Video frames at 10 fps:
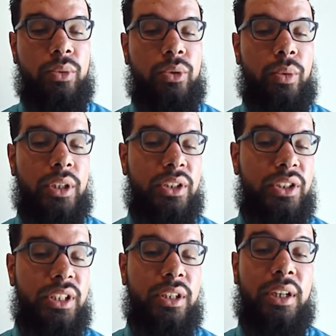which were
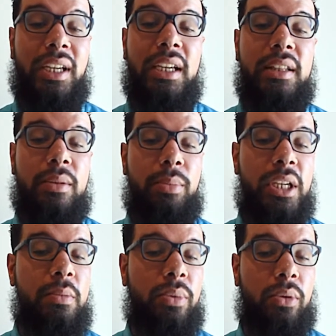considered heathen
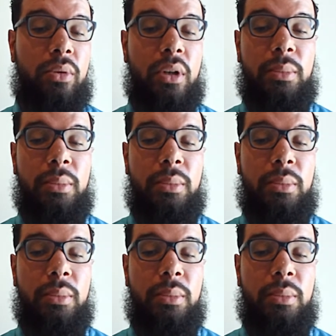people